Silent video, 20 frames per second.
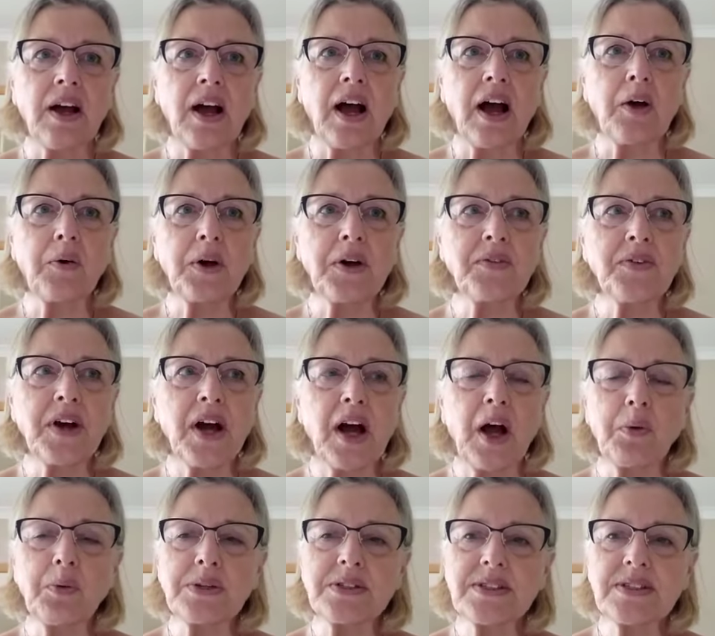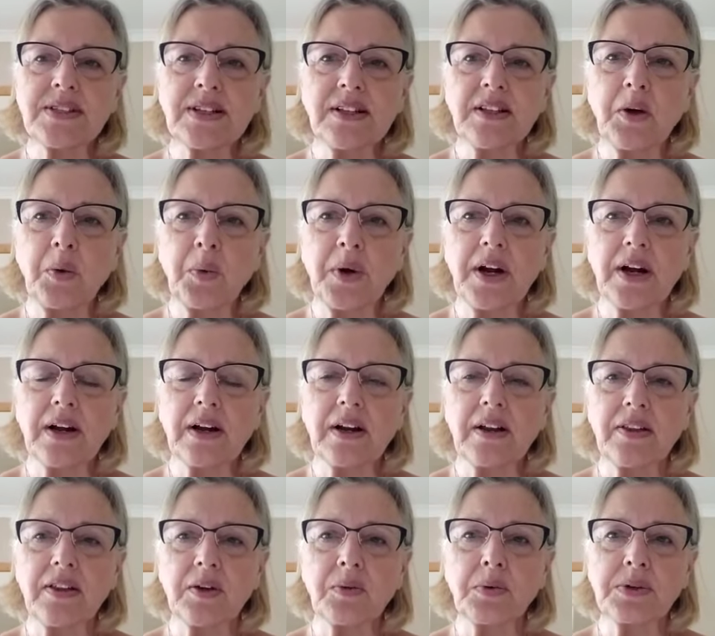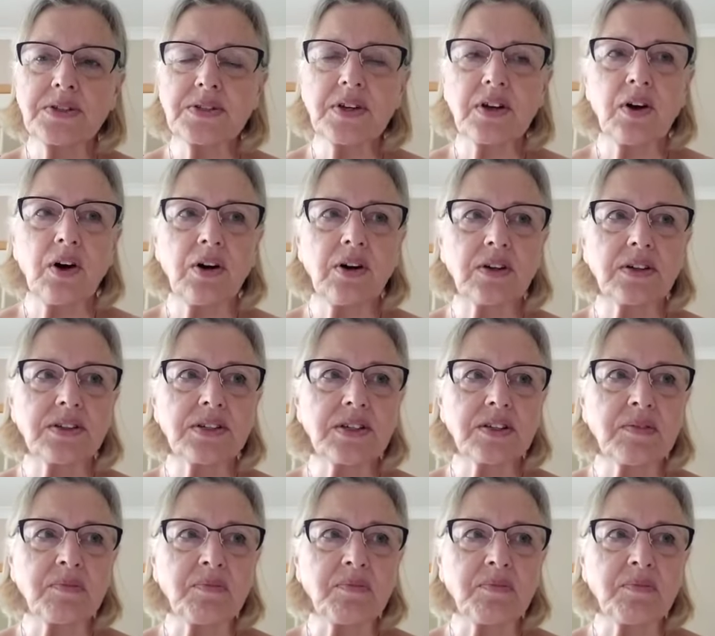However, I was still aware there was a God.